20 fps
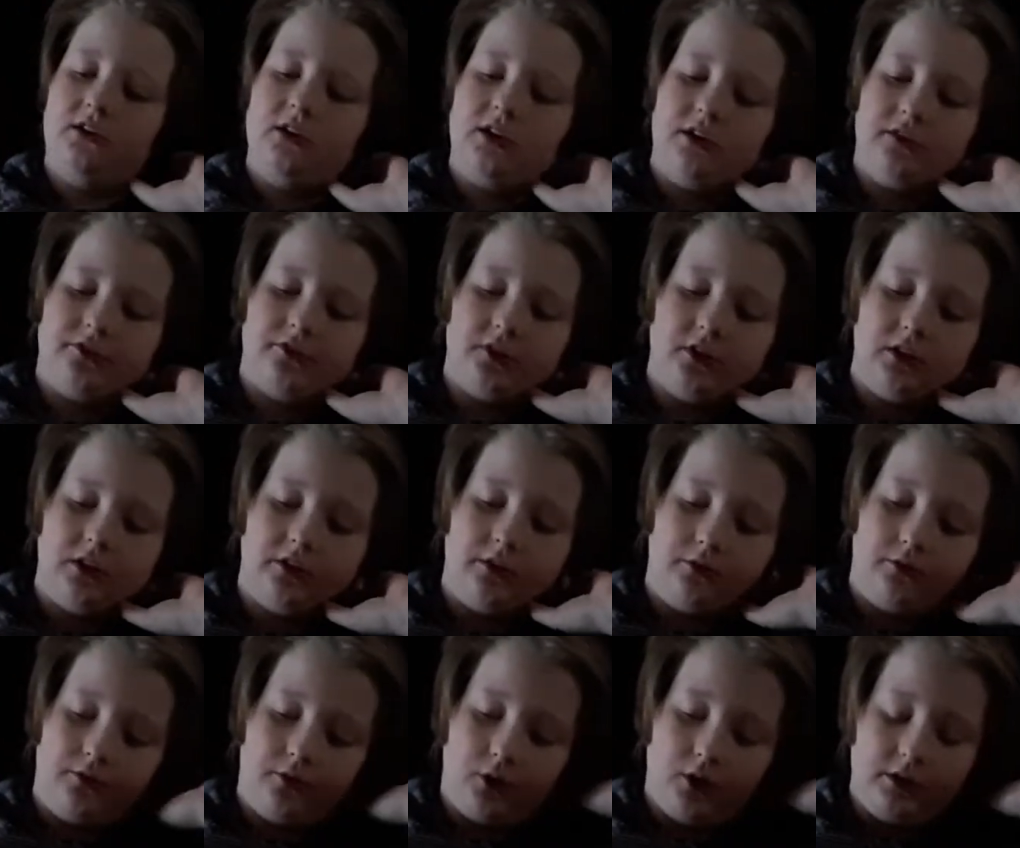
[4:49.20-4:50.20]
still in the
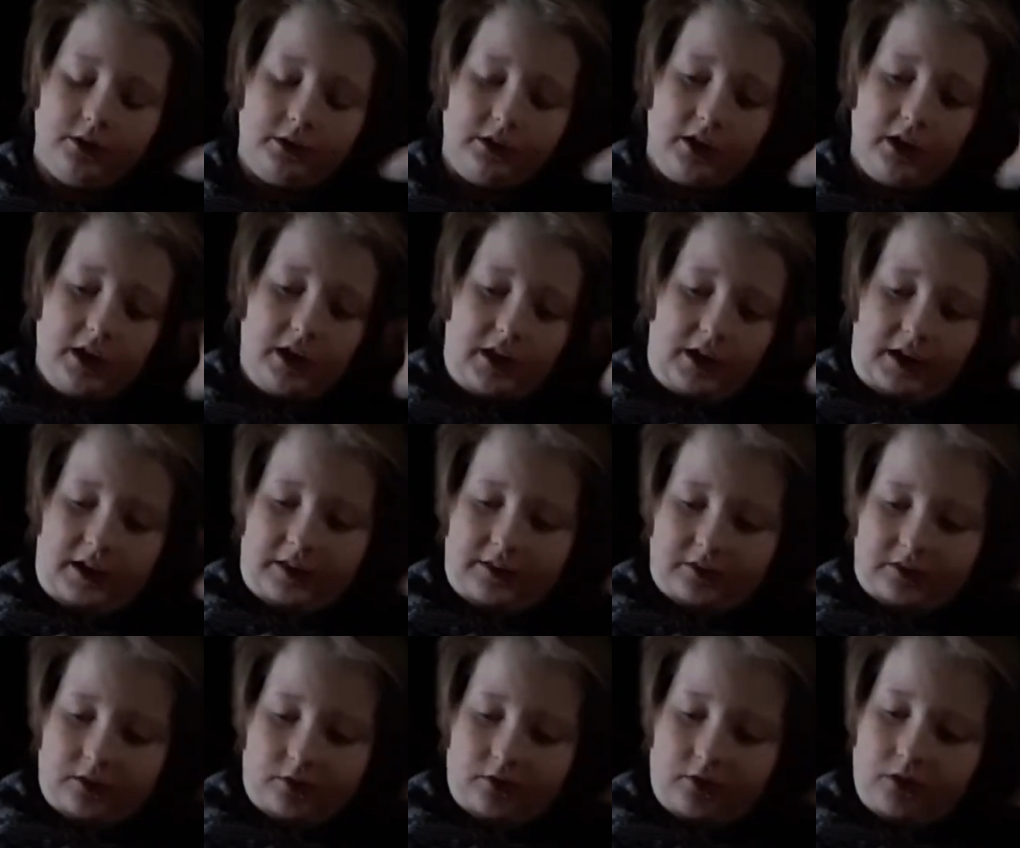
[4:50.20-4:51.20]
fort, and
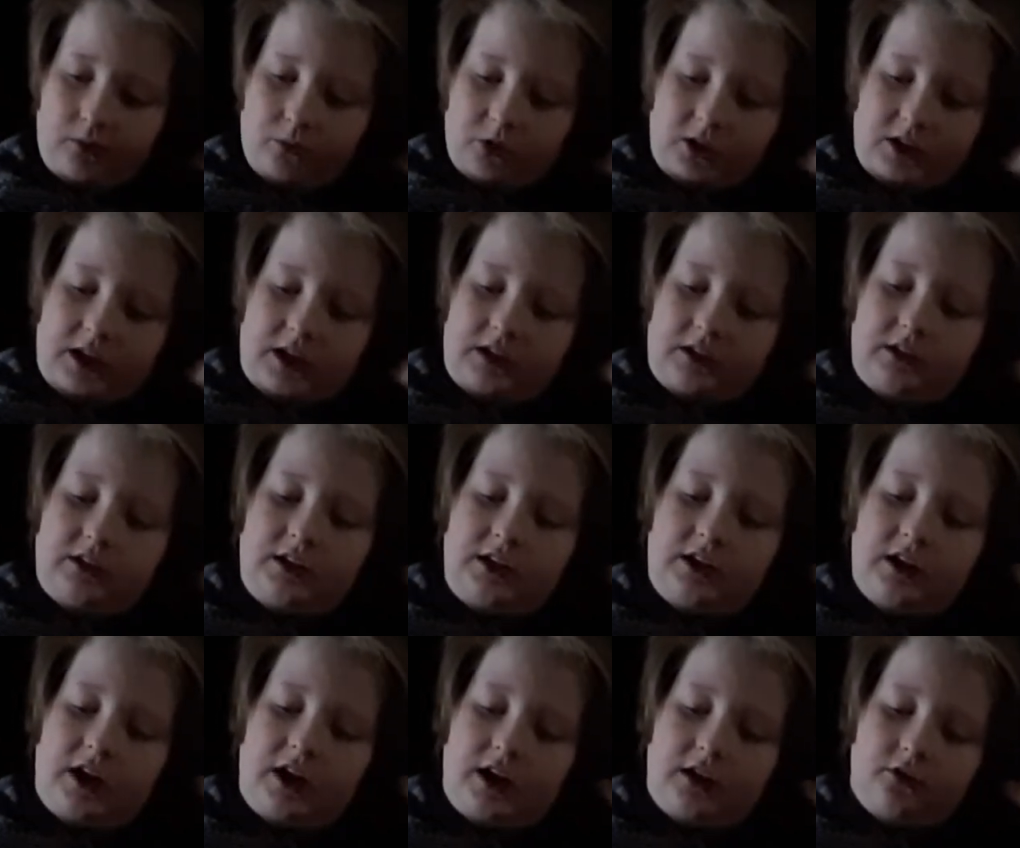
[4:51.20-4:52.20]
some of them were getting
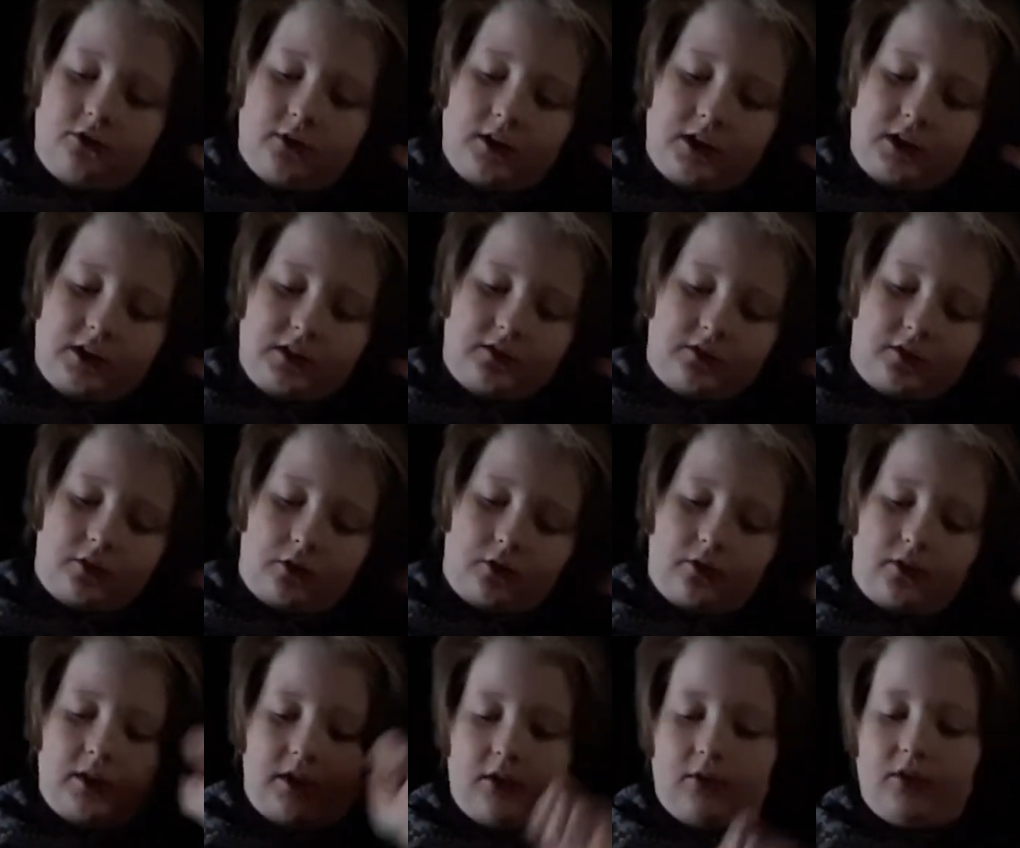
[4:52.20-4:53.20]
dehydrated, so
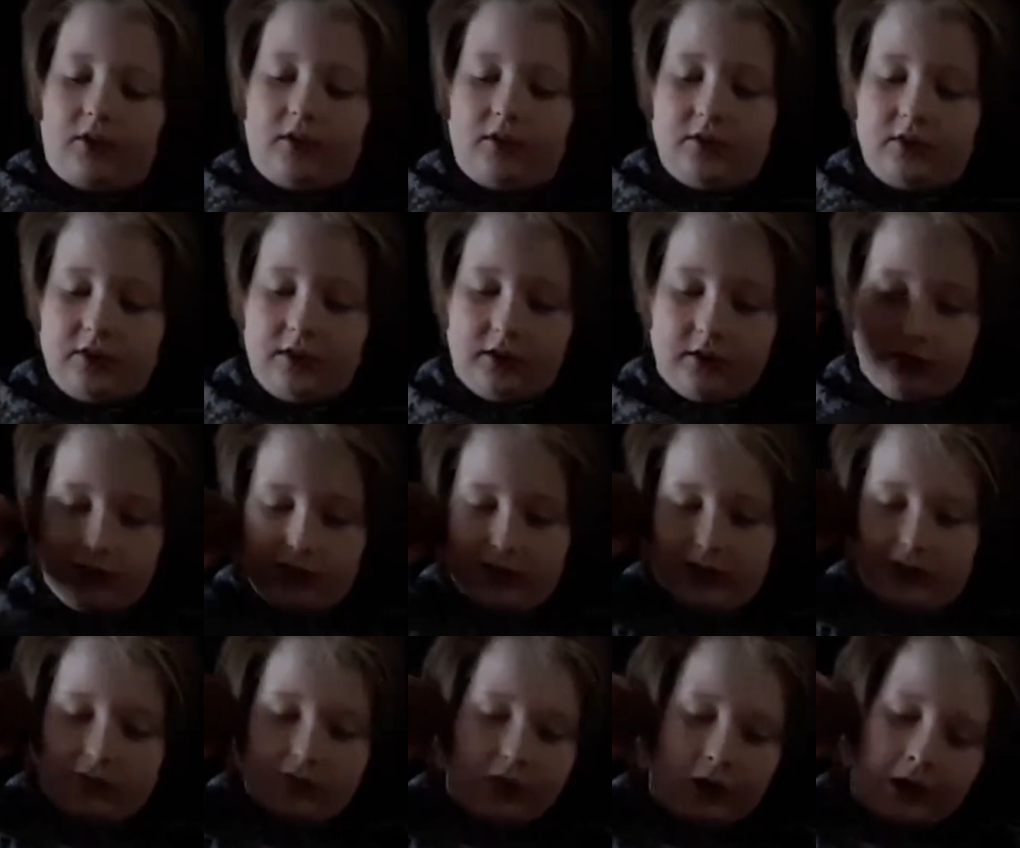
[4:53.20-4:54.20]
they were secretly
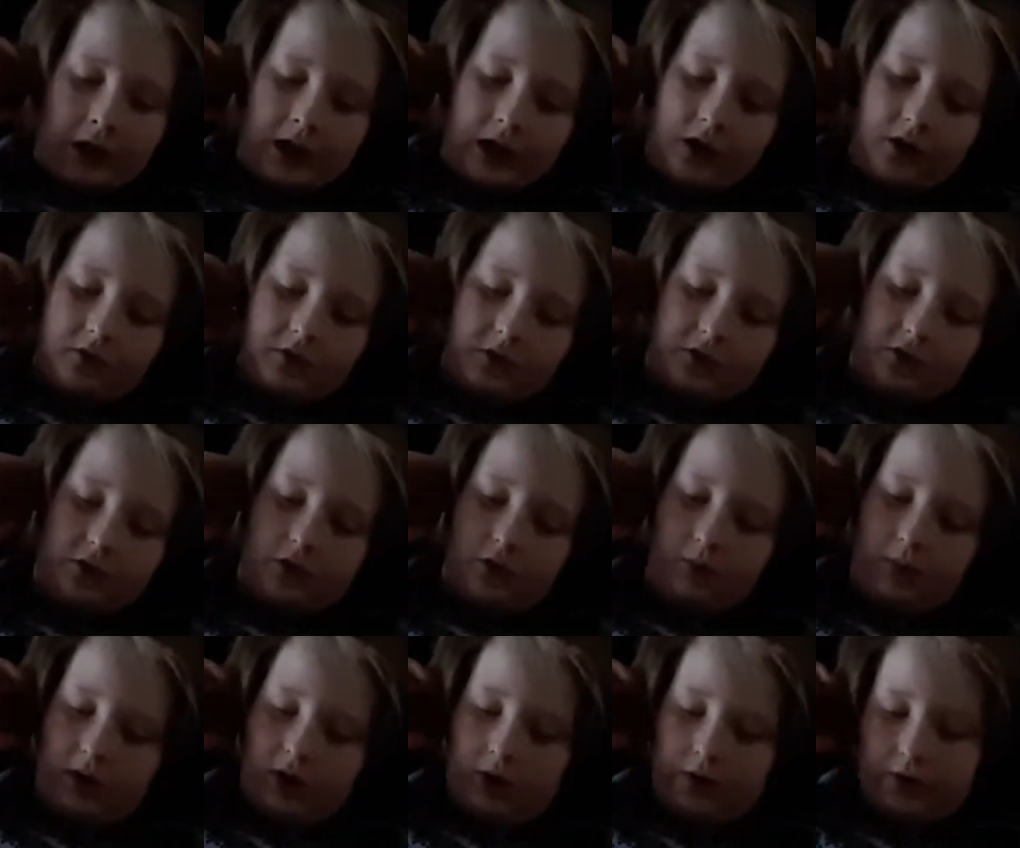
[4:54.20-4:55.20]
sucking on the
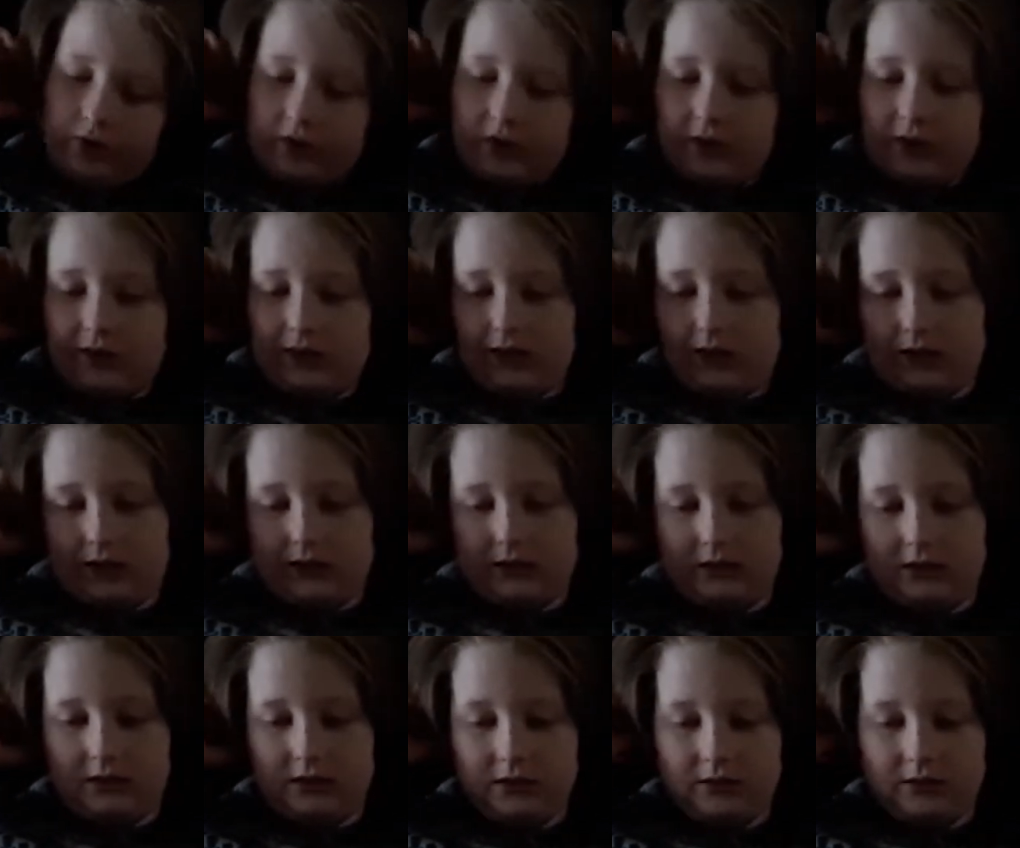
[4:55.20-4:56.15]
snowballs, and